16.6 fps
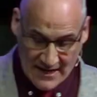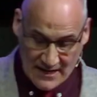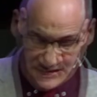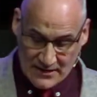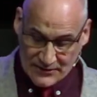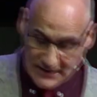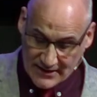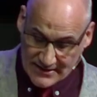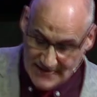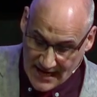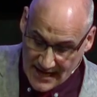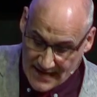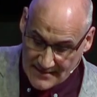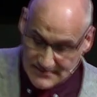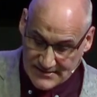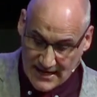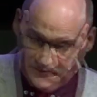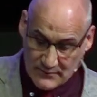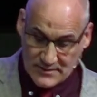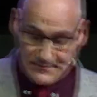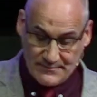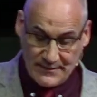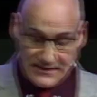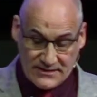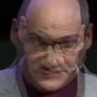3 times I was
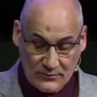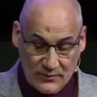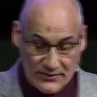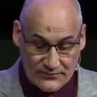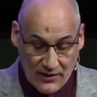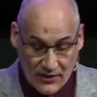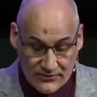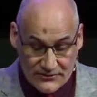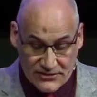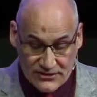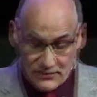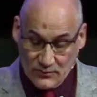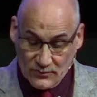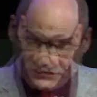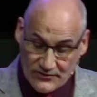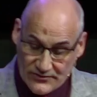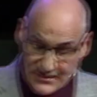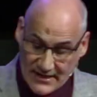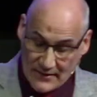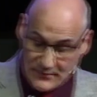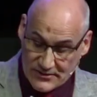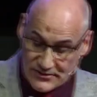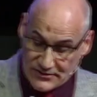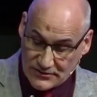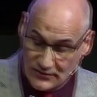beaten with rods. 1 I was
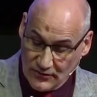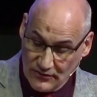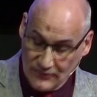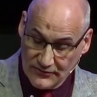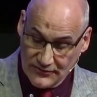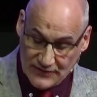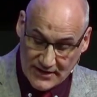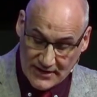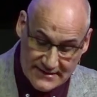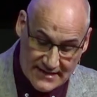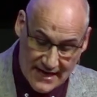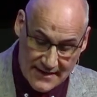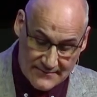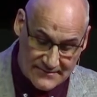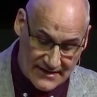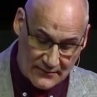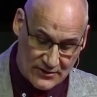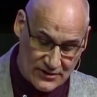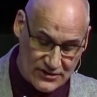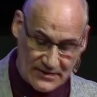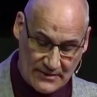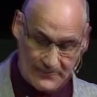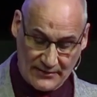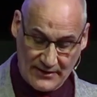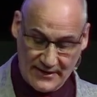stoned. 3 times I was
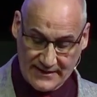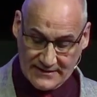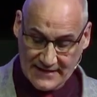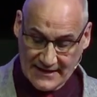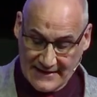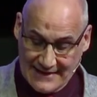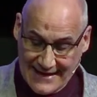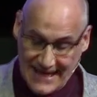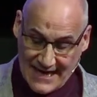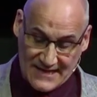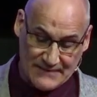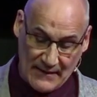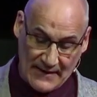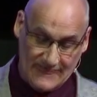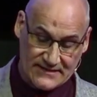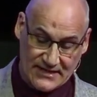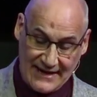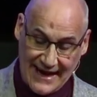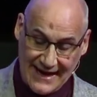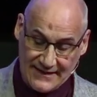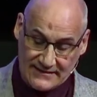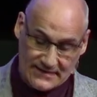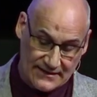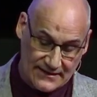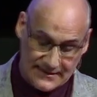shipwrecked. I spent a night
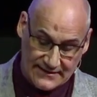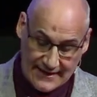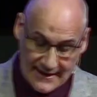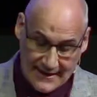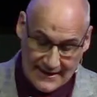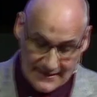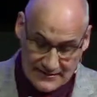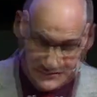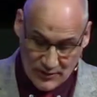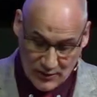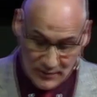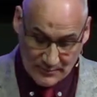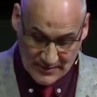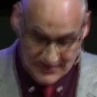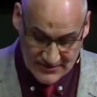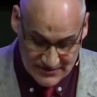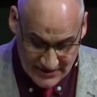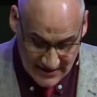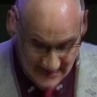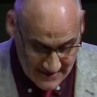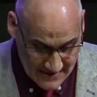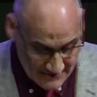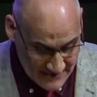and a day in the open sea.